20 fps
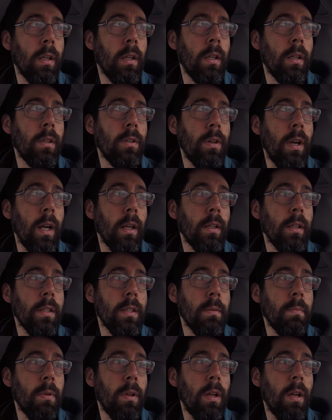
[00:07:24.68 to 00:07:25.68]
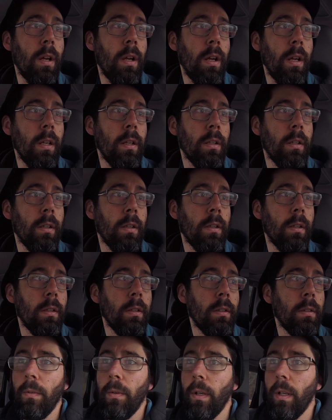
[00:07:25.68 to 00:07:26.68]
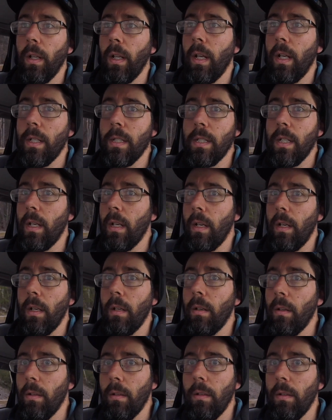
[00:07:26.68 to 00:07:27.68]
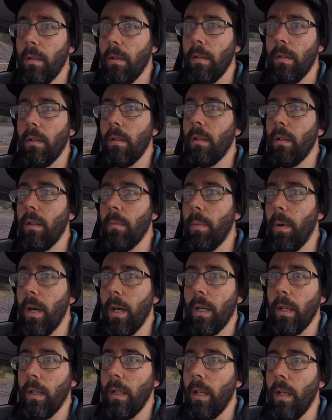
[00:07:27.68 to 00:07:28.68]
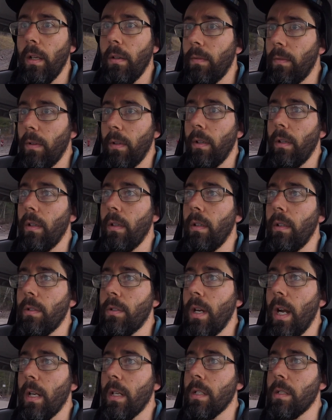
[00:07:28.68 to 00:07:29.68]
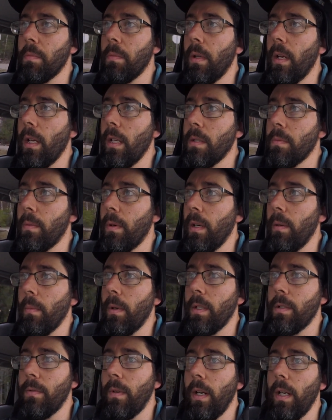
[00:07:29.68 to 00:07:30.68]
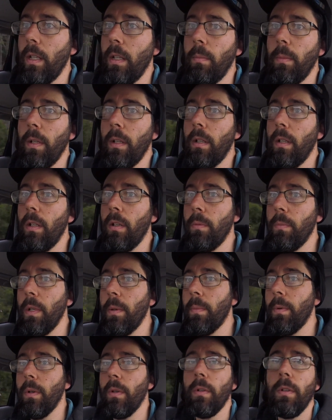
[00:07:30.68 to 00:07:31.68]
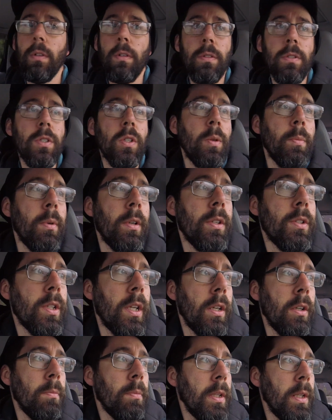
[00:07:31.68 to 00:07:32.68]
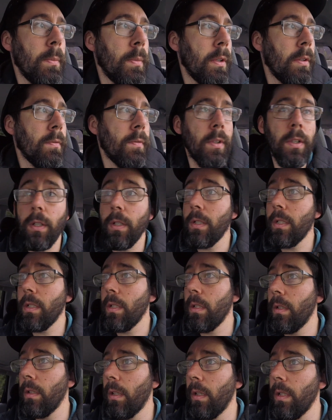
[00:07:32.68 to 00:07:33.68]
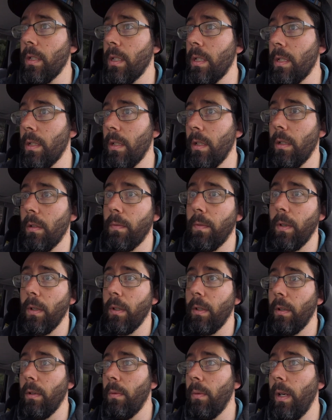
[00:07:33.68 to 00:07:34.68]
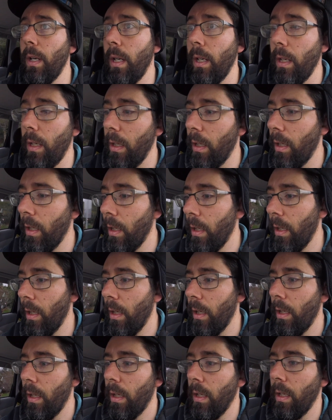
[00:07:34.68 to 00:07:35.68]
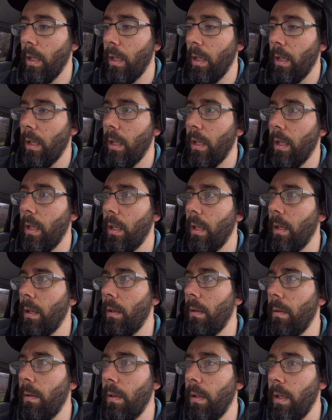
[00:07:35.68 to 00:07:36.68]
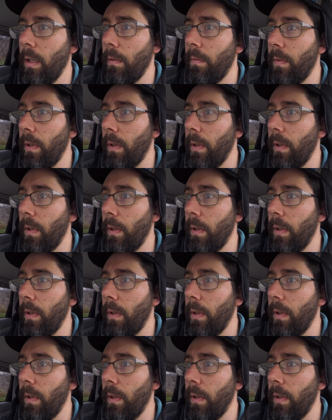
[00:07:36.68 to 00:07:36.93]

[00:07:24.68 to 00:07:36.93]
Tractor Supply. Realized that the parking lot for Tractor Supply is pretty much right in the middle of Home Depot and Lowe's, so I'm going to try Home Depot first because it's a little further away, and if